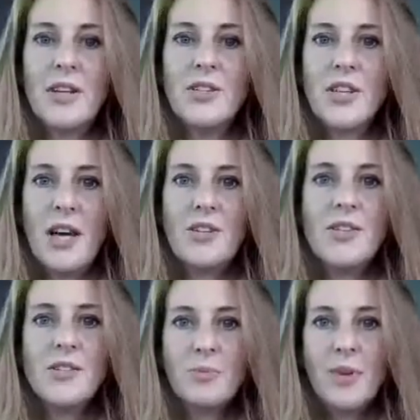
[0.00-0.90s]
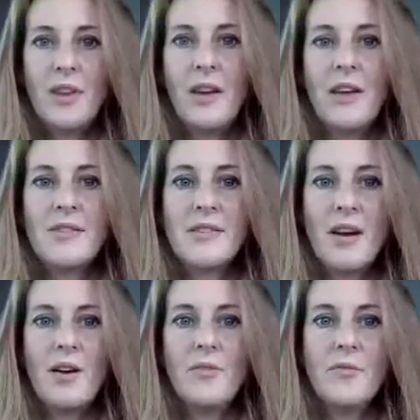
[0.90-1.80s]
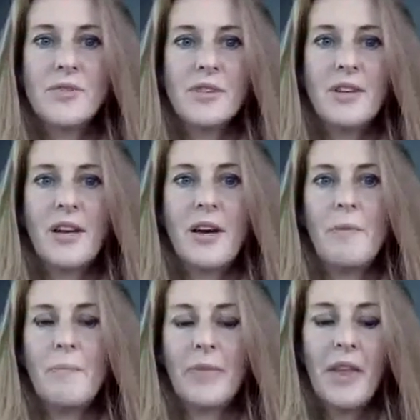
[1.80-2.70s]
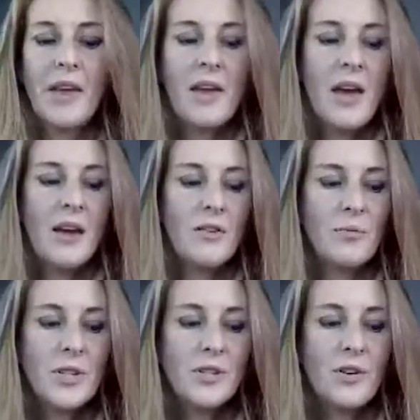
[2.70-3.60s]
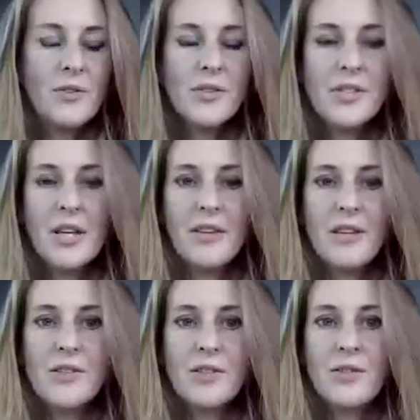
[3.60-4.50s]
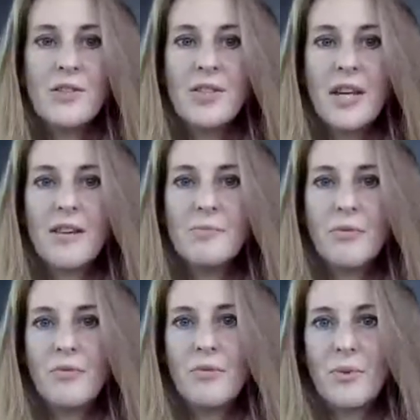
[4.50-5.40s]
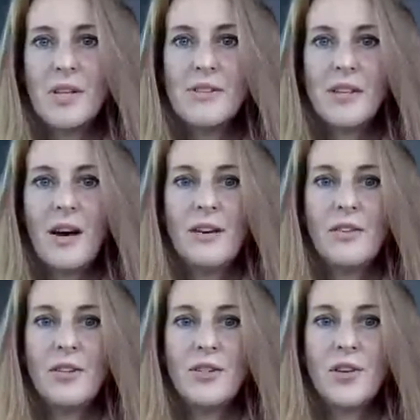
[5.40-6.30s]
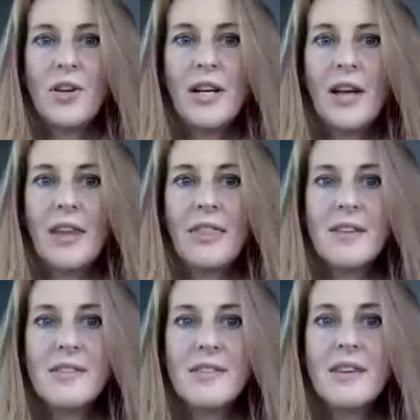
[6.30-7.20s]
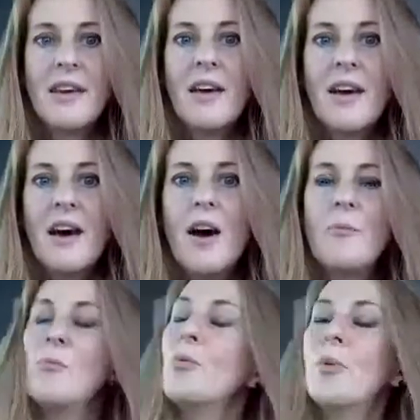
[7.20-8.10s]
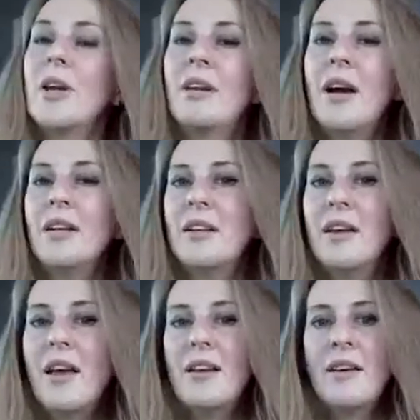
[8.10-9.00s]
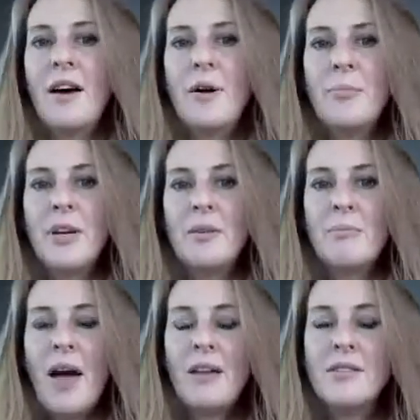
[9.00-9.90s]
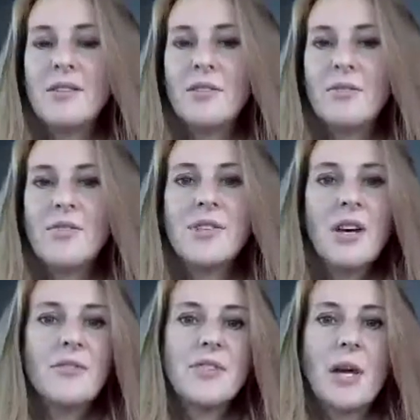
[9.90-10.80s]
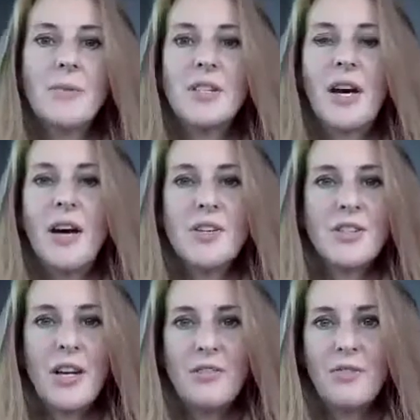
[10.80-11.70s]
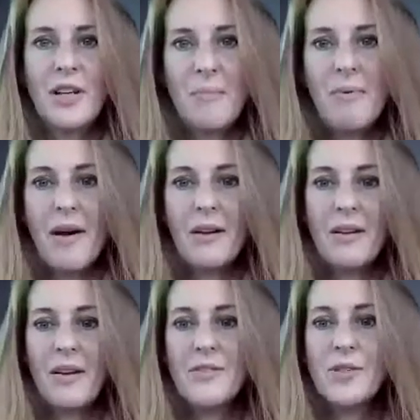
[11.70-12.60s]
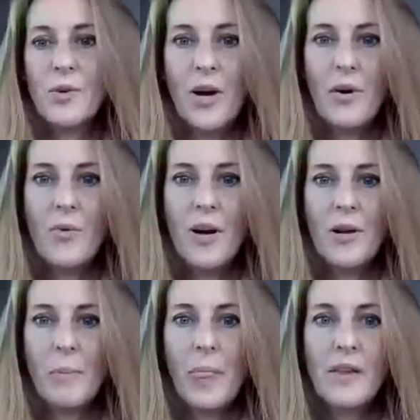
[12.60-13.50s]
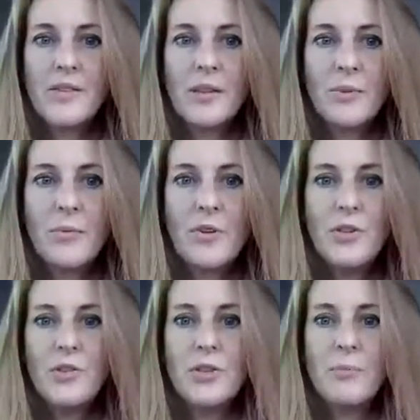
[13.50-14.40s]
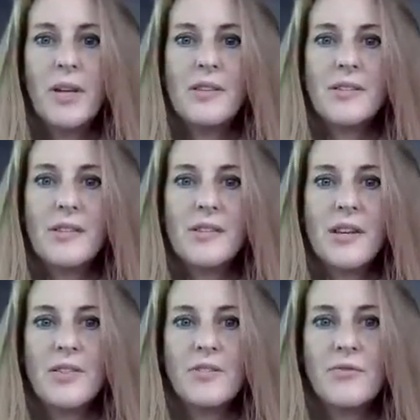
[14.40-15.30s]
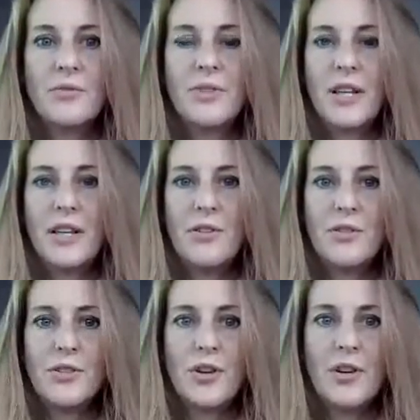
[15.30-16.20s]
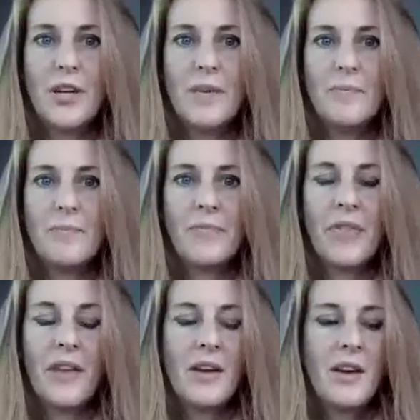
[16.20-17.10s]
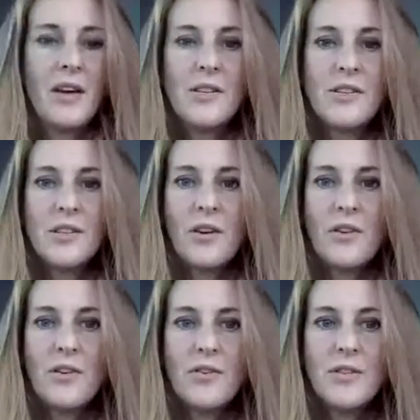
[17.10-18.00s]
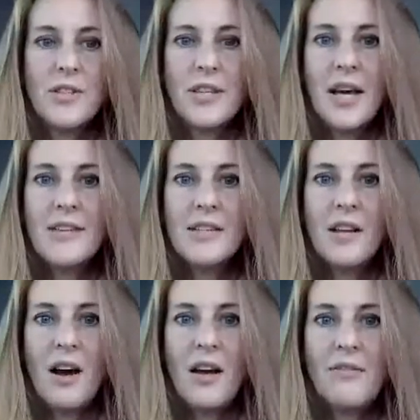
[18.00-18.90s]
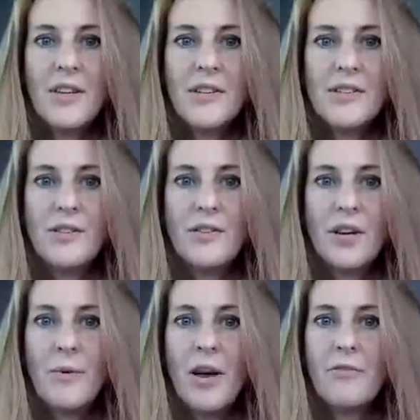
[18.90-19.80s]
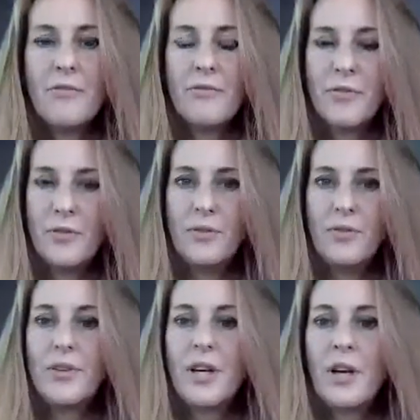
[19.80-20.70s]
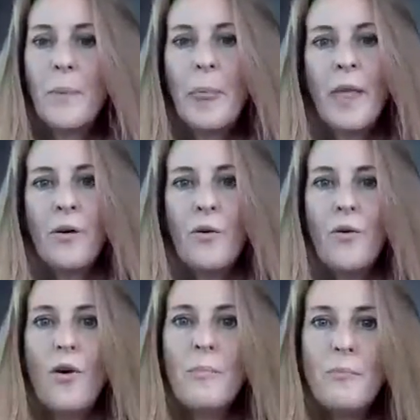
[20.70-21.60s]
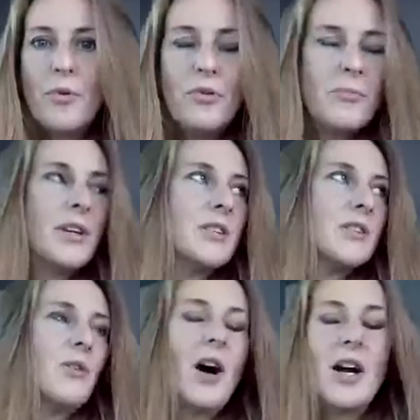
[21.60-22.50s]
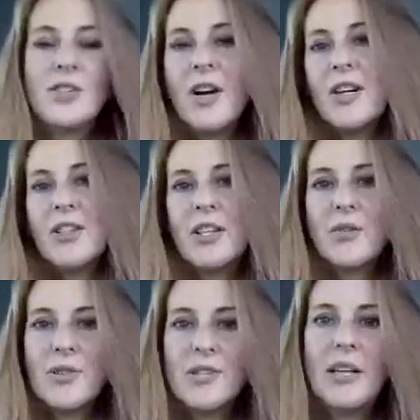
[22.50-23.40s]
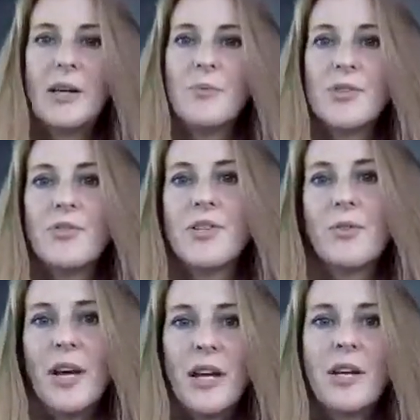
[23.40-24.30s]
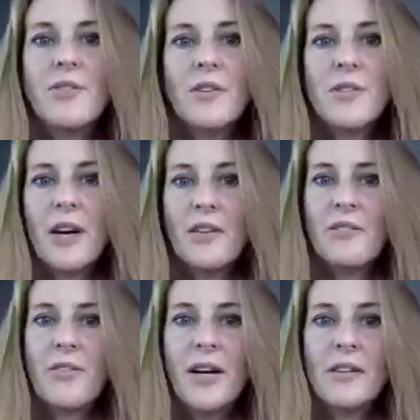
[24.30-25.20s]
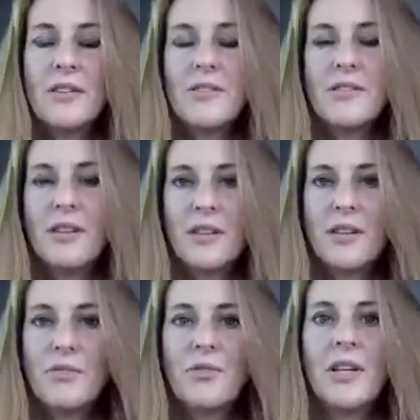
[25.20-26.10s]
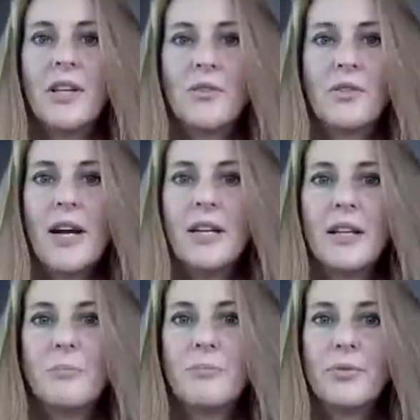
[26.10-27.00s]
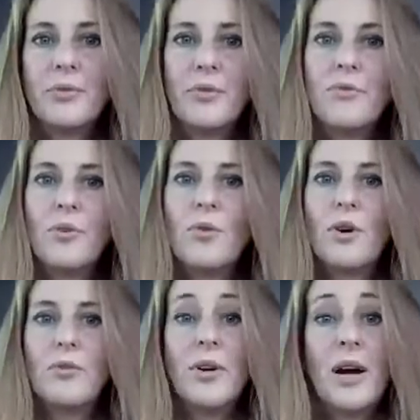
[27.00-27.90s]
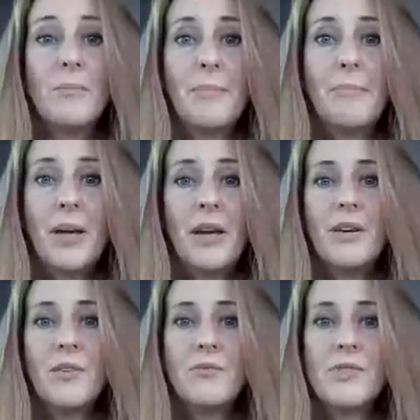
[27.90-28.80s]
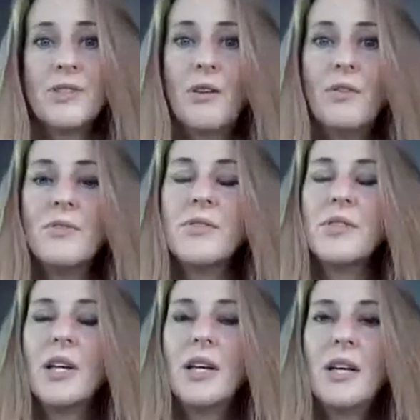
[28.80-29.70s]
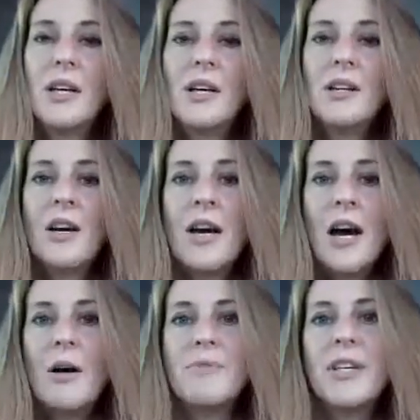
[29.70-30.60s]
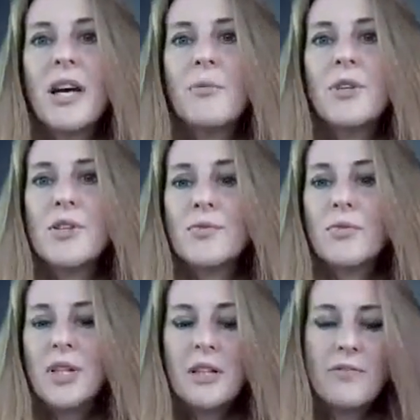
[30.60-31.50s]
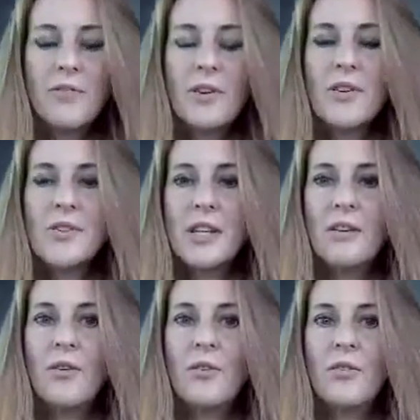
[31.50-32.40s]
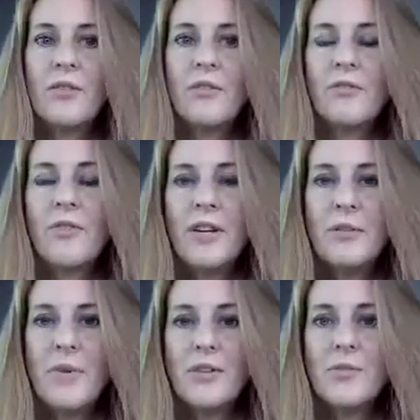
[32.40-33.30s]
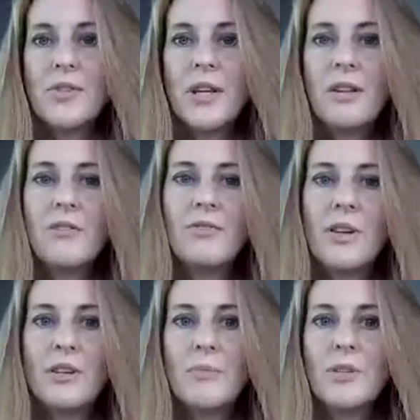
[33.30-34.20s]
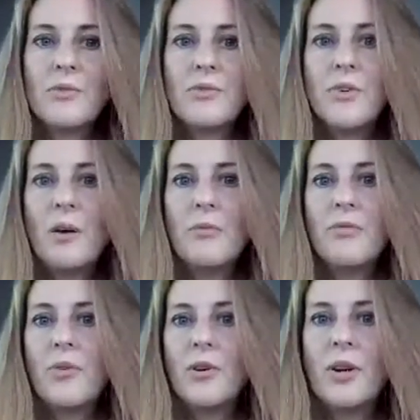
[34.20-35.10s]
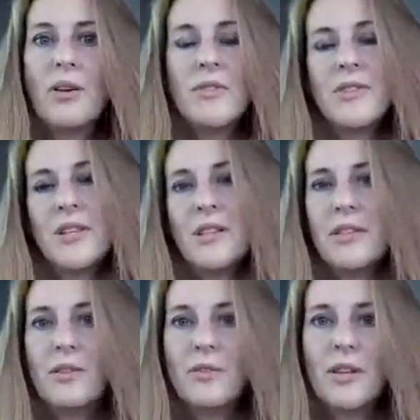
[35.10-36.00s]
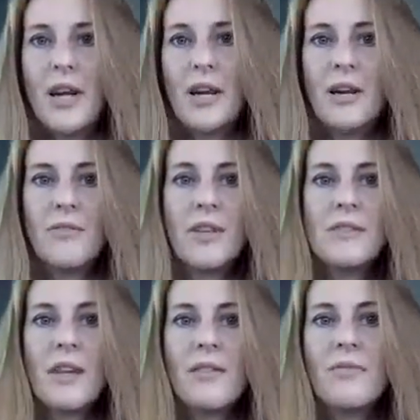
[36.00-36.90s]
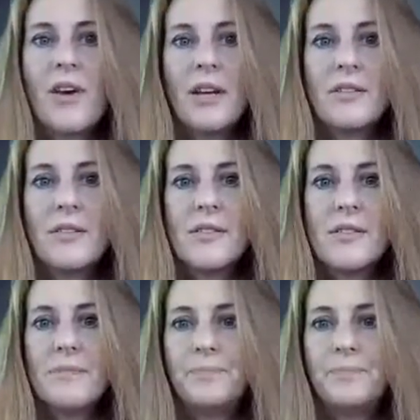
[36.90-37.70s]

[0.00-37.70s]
changes within ourselves. And if we don't set these two scenes before we start on a journey like this, we're likely to end up in patterns of self-sabotage and really back at square one. So we want you to be successful in your journey. So today's live is not about food or movement or hydration or sleep or stress or any of those other factors that can really greatly improve or impair your results. Today we're just really focusing on the fundamentals, getting the fundamentals right before you even start to look at any of these other factors.